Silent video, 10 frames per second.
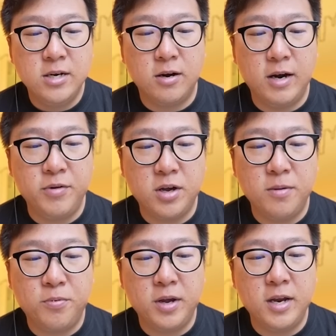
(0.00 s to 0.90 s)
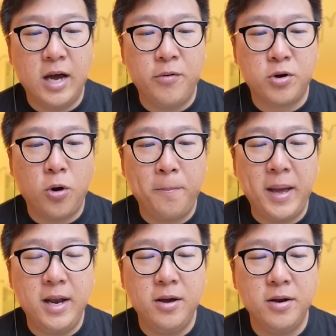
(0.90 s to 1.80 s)
Alright, we're gonna bring in our
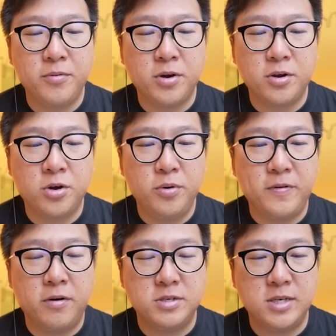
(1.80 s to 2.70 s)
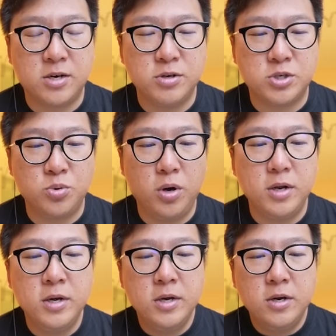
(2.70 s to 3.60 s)
Cobalion, and we're gonna go with our Sacred Sword.
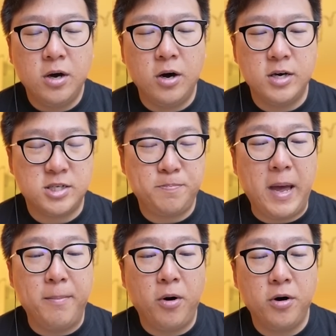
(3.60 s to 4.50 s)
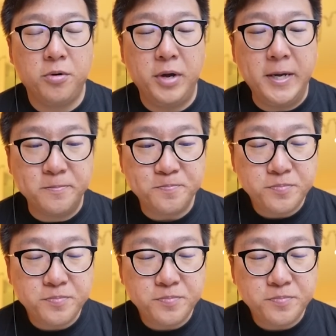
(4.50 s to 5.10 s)
Spam all the way.